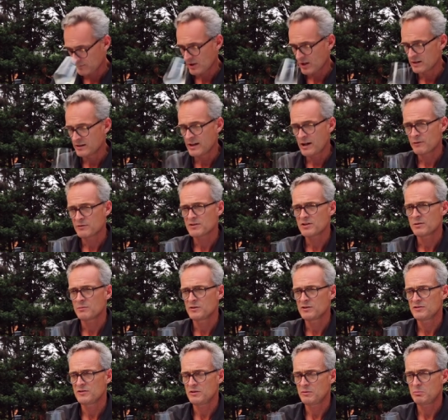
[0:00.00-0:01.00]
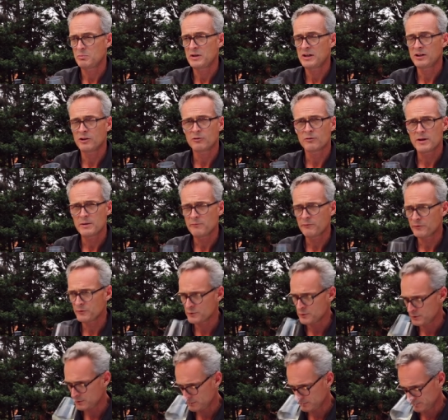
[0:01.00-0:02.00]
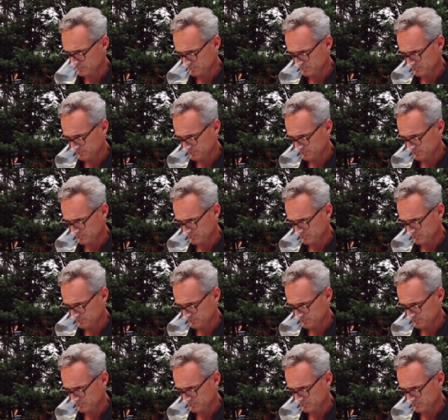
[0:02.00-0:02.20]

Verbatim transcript: And now it's coming to the pink grapefruit